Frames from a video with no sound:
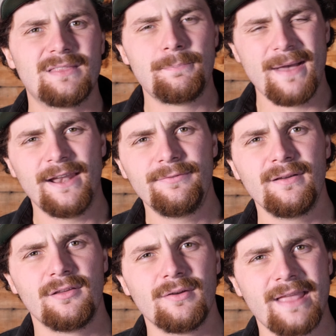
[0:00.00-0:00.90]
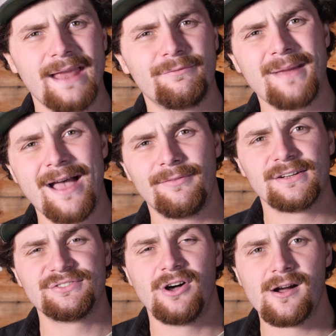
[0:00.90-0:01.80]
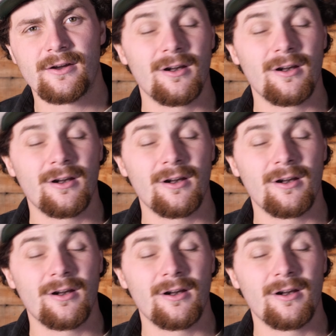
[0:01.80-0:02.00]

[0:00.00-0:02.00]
the benefits you gain from having this locker